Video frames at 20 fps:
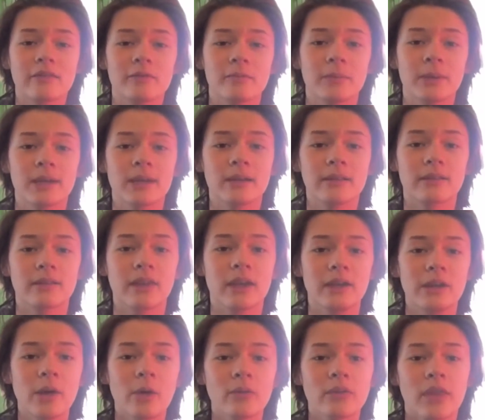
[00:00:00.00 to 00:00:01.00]
because they
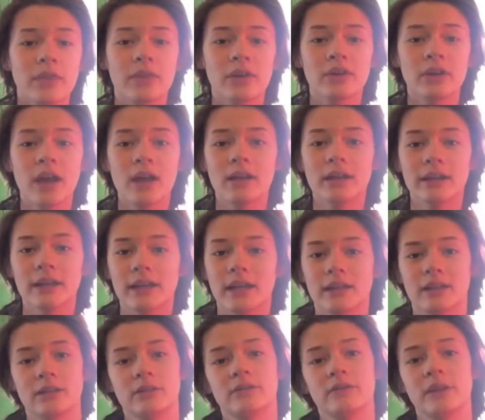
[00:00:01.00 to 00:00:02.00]
know that they're not going to get
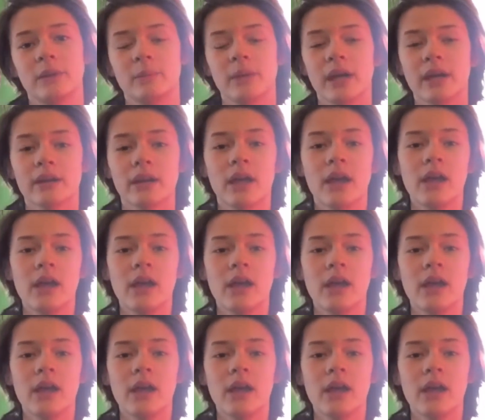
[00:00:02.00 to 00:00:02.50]
good feedback,